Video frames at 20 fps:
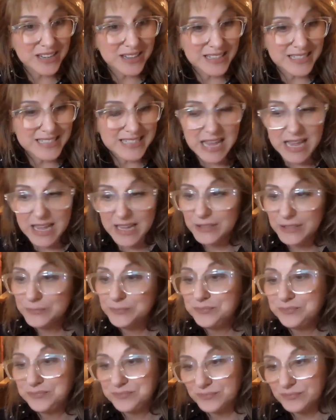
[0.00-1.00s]
of the day,
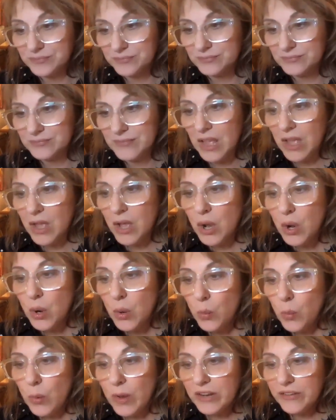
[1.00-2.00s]

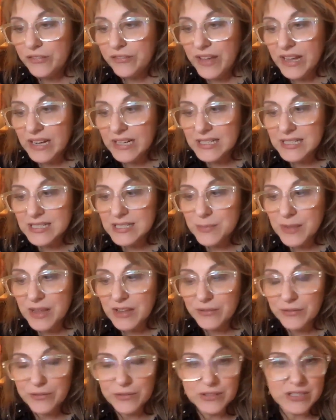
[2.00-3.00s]
what effect
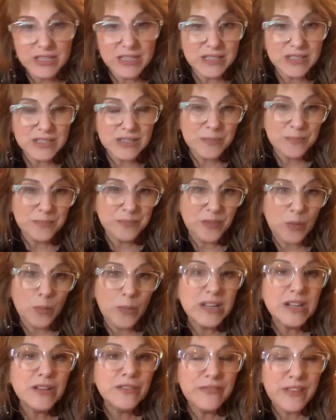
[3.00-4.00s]
is
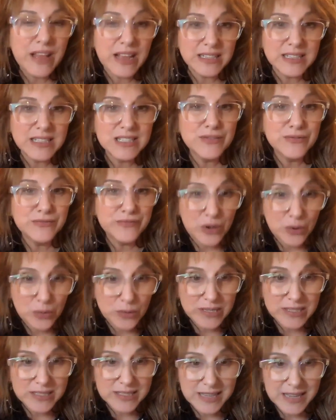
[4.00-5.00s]

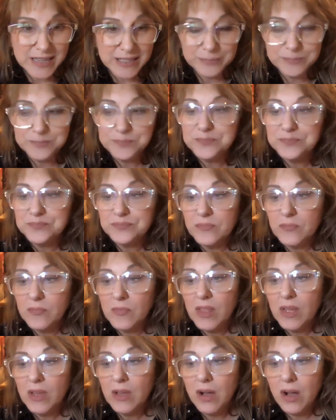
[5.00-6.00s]
focusing
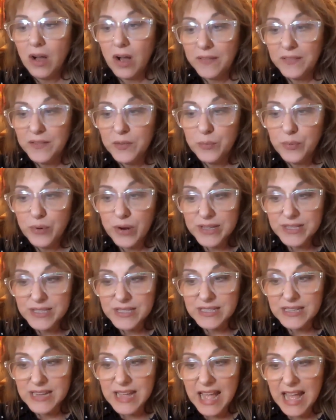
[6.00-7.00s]
on the
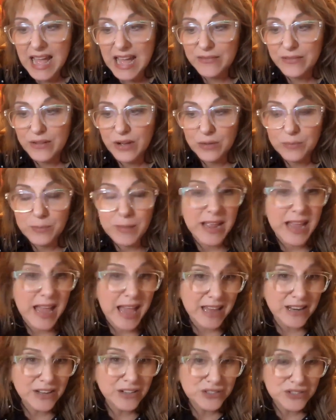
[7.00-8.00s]
present have on my
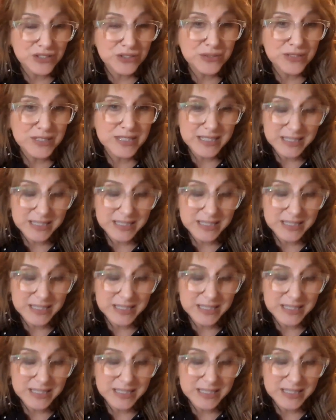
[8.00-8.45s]
attitudes